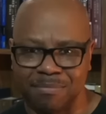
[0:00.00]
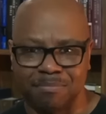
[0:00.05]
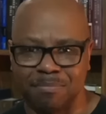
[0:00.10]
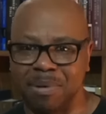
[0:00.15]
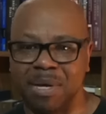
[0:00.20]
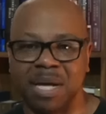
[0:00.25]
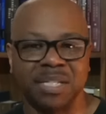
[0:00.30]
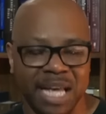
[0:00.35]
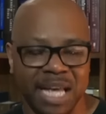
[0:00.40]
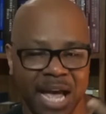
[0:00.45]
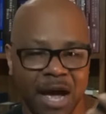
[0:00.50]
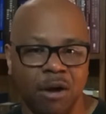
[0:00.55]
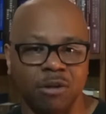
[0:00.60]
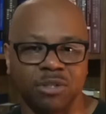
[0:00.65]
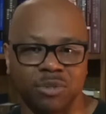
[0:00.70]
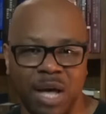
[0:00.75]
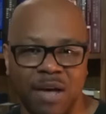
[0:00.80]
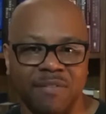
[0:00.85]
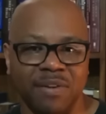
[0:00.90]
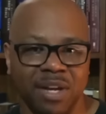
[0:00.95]
because they
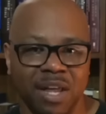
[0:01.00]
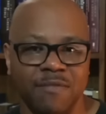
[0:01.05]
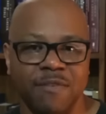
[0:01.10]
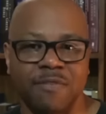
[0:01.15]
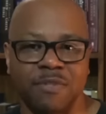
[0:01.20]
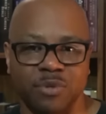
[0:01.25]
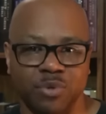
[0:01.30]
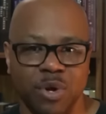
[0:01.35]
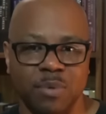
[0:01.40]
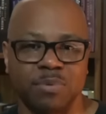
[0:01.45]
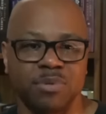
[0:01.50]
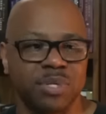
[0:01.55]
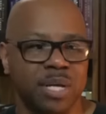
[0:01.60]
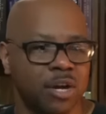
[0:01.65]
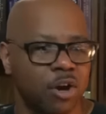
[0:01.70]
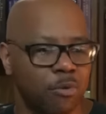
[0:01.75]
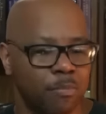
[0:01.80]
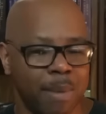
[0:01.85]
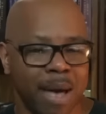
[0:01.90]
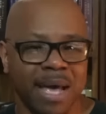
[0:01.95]
also have a love of the scriptures. They
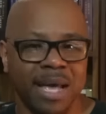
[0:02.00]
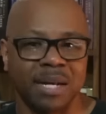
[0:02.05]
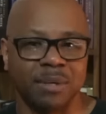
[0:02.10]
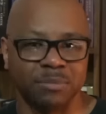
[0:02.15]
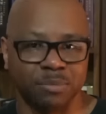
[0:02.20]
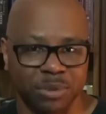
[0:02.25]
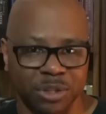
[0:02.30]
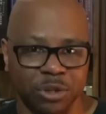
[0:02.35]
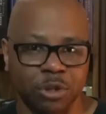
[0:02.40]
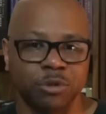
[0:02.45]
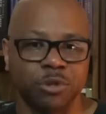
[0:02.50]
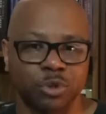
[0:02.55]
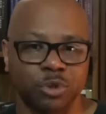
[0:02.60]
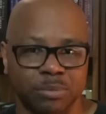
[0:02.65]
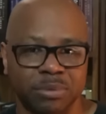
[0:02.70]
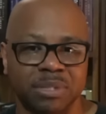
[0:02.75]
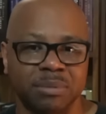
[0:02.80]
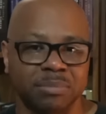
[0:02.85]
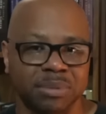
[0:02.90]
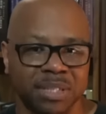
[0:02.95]
go back and research the
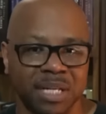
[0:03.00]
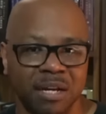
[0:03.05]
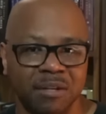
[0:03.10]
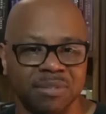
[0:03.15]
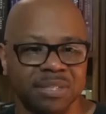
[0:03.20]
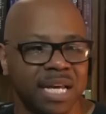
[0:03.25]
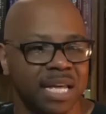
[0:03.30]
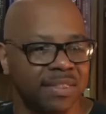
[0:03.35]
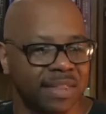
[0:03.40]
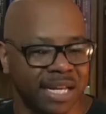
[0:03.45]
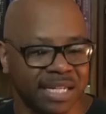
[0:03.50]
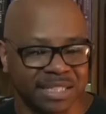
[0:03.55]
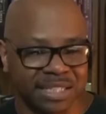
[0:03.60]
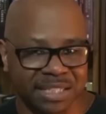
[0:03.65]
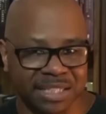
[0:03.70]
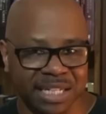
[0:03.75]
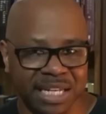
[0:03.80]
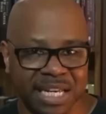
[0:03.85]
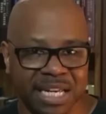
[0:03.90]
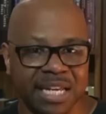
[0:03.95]
scriptures themselves and they
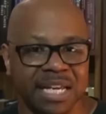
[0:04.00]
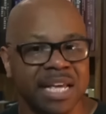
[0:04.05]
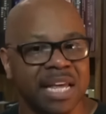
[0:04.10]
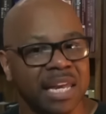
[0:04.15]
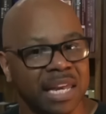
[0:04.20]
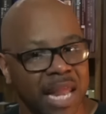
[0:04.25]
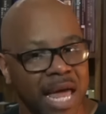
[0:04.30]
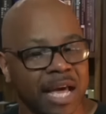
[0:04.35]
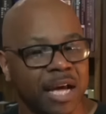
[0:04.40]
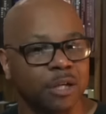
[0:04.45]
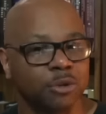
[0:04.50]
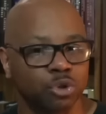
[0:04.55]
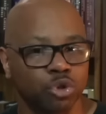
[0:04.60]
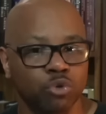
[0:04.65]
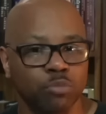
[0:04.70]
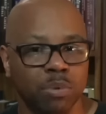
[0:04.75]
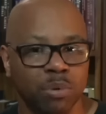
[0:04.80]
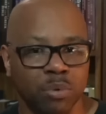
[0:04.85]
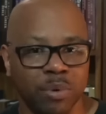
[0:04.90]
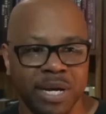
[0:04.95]
see, like a
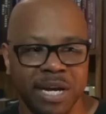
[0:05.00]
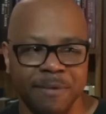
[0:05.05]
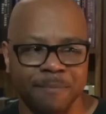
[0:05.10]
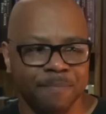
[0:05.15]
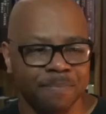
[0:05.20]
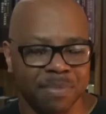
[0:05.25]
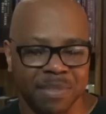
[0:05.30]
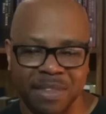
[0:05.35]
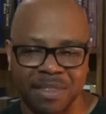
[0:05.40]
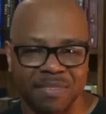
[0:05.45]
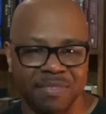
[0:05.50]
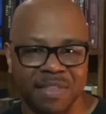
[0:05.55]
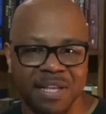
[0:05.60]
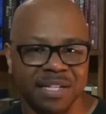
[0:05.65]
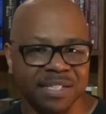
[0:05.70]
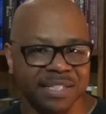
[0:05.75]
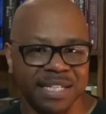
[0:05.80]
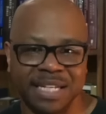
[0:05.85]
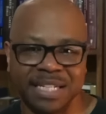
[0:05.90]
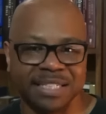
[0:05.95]
true Berean,
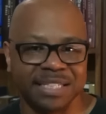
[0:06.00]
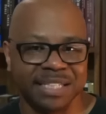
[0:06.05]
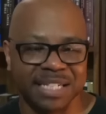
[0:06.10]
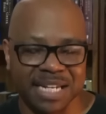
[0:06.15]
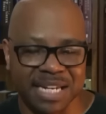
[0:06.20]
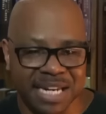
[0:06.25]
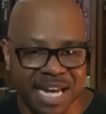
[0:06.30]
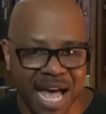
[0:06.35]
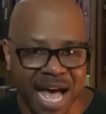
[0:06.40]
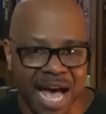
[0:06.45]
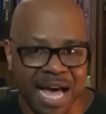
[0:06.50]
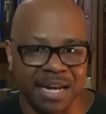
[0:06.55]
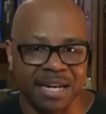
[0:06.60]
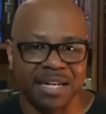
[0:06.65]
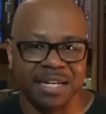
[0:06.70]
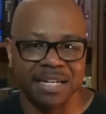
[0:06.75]
this is not